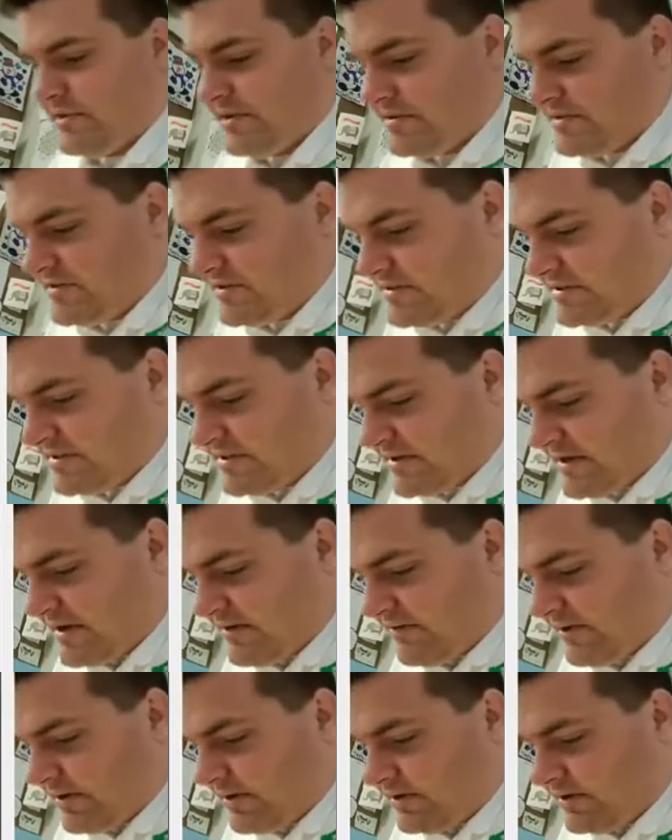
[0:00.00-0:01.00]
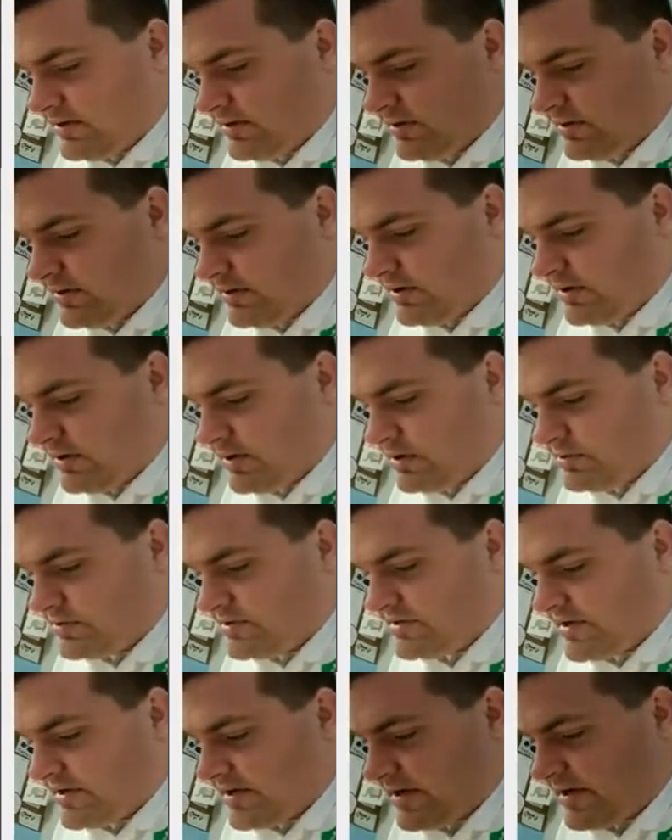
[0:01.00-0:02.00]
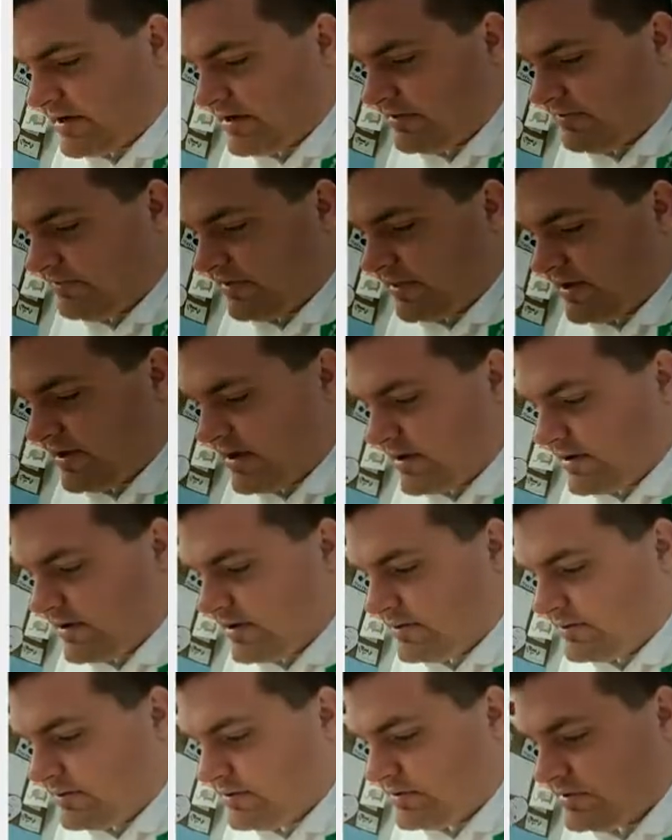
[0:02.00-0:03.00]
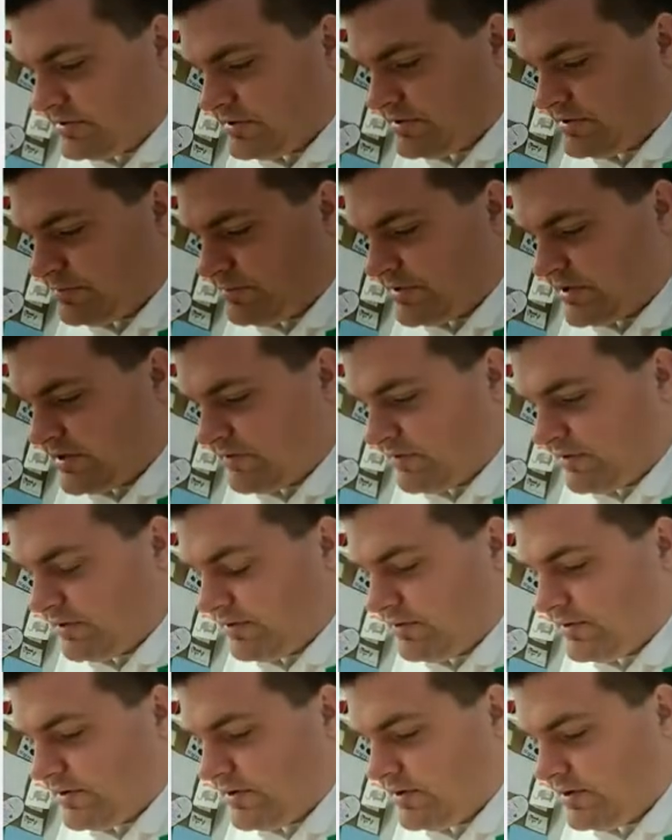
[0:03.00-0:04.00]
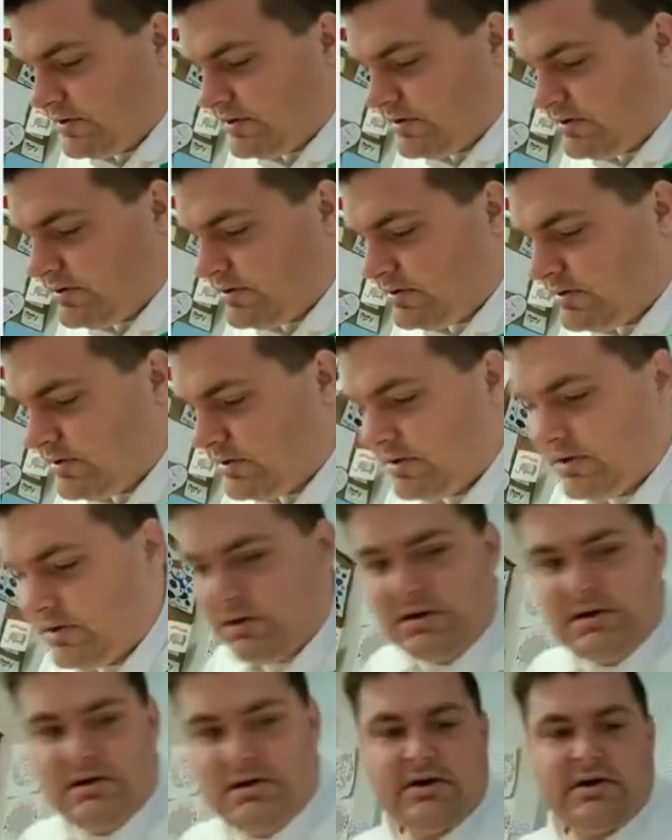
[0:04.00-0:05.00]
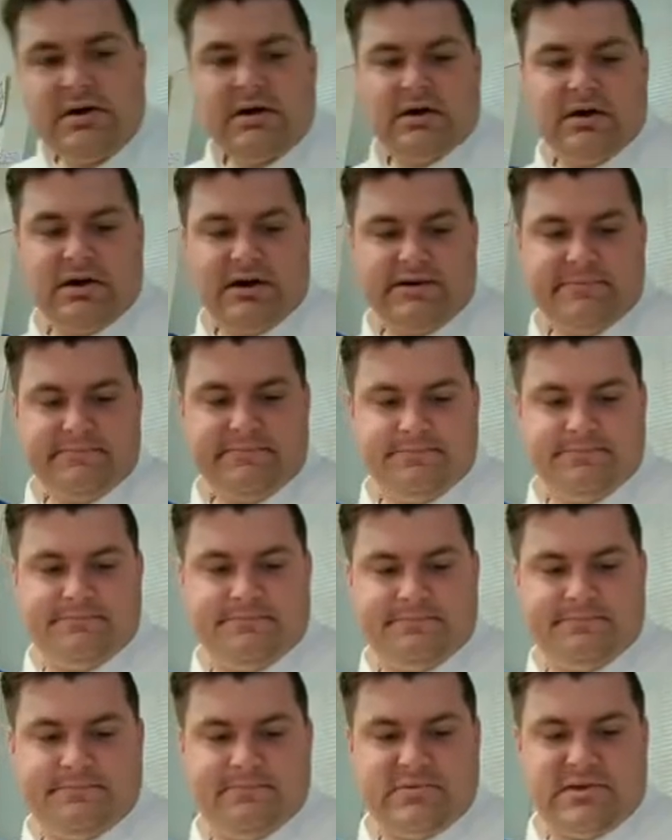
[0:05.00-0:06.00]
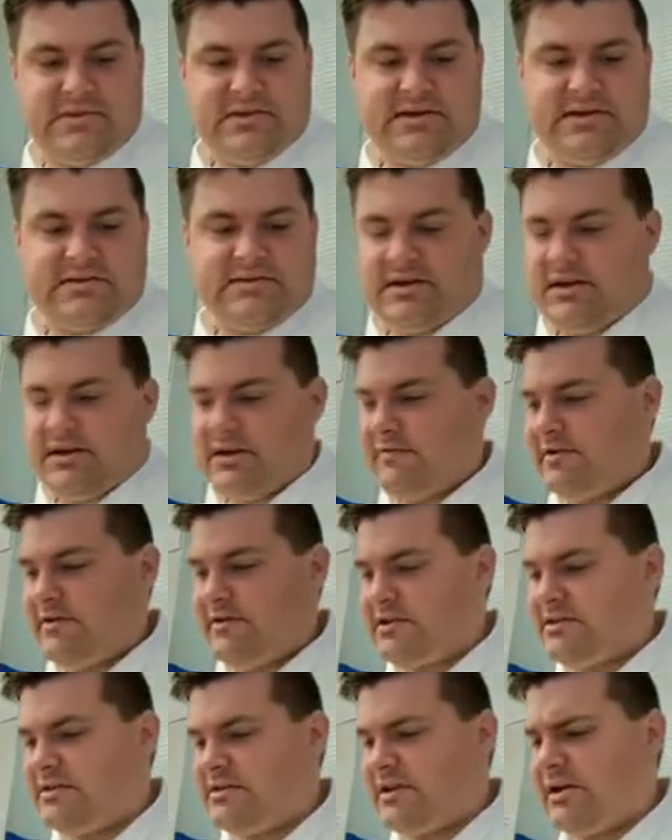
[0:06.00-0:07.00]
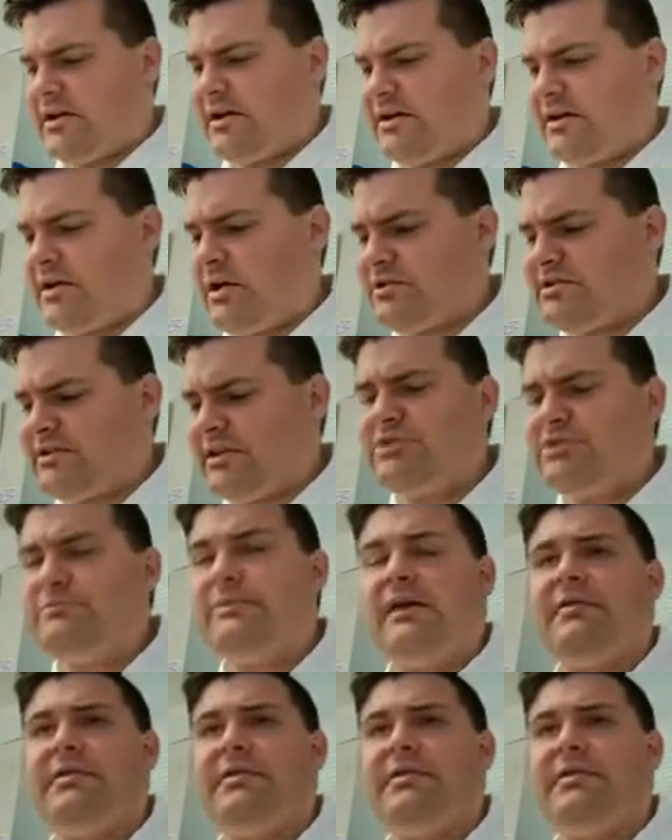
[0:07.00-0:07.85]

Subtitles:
7 cosine of theta, which is 2 pi over 3. All right, and that's going to give us cosine 2 pi over